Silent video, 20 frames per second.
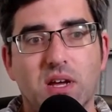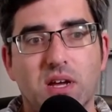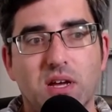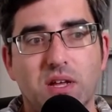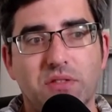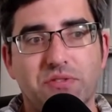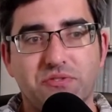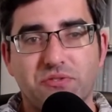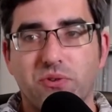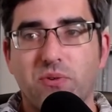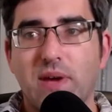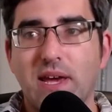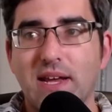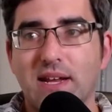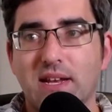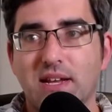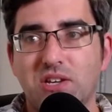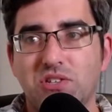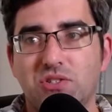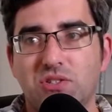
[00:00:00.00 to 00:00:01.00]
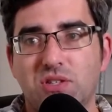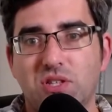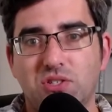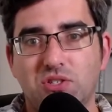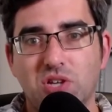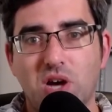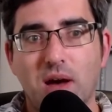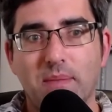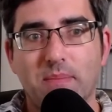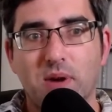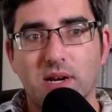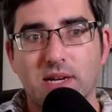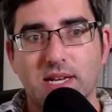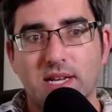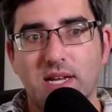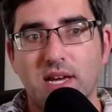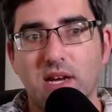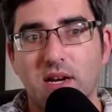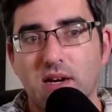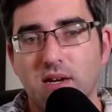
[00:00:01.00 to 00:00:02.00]
through English, the job
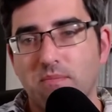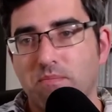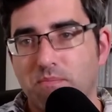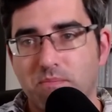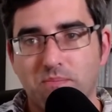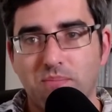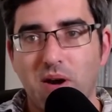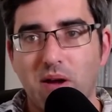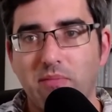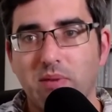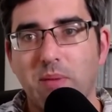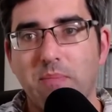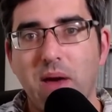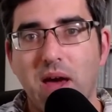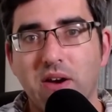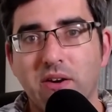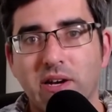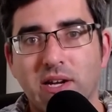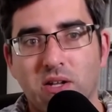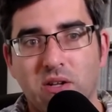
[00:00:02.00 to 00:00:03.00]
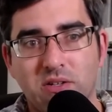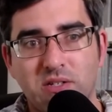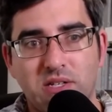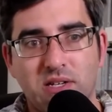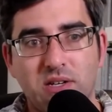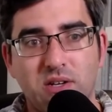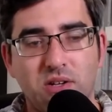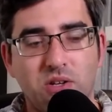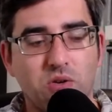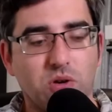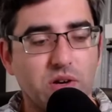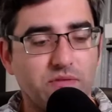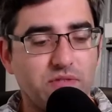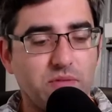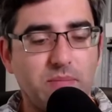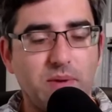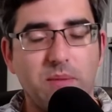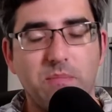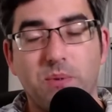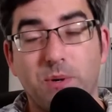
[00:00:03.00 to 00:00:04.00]
market here probably better in London and New York for
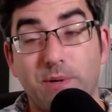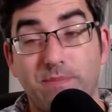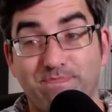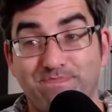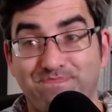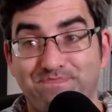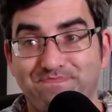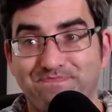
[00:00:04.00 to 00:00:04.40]
me, but